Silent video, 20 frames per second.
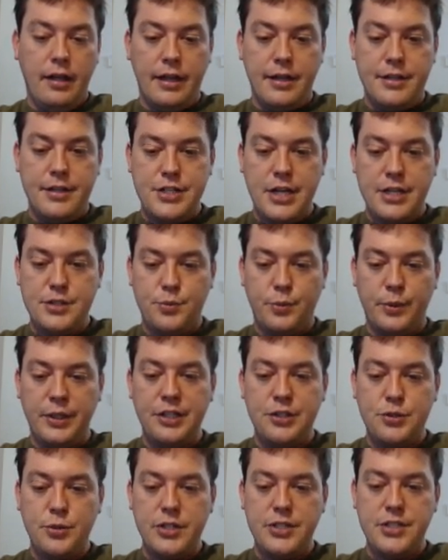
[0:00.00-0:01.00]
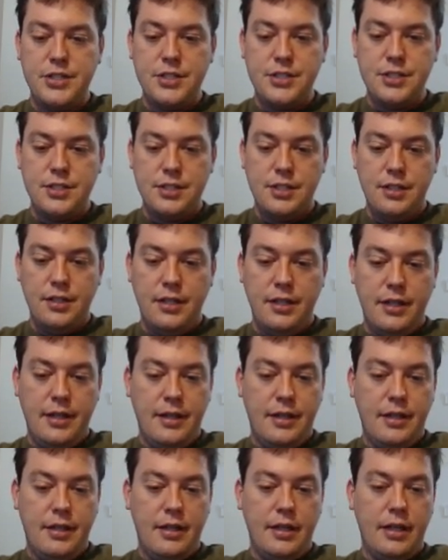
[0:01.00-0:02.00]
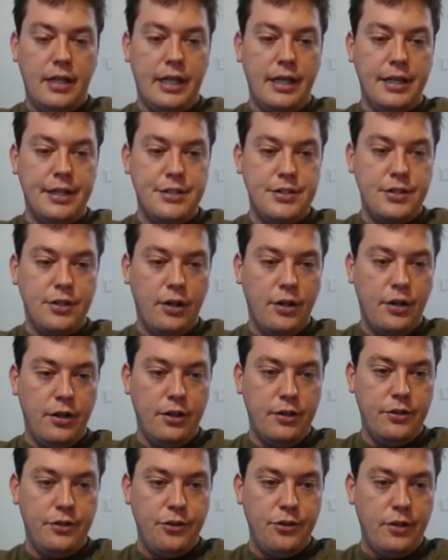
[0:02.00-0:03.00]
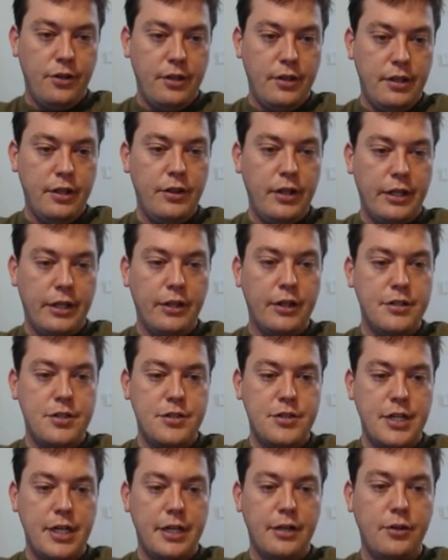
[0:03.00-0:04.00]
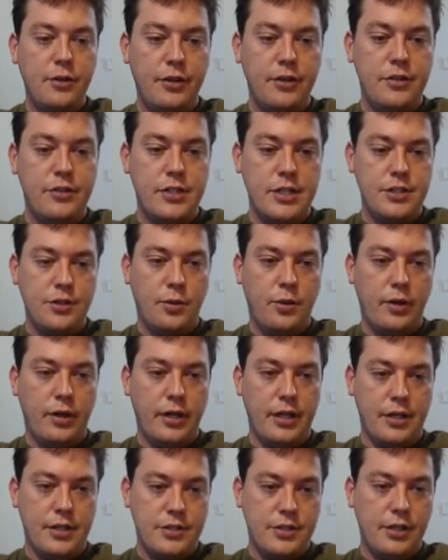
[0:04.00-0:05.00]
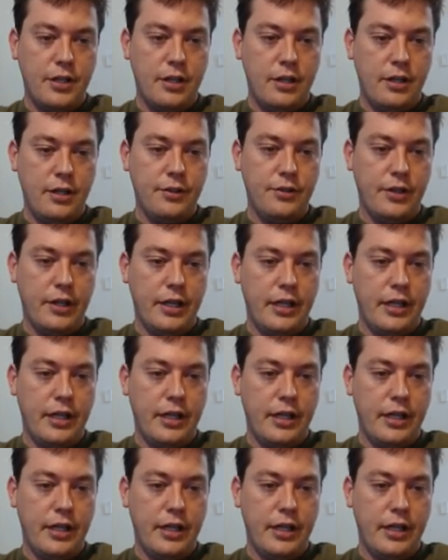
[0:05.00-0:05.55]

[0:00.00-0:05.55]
chess resources. It's called like it's a channel on the Discord, and it's called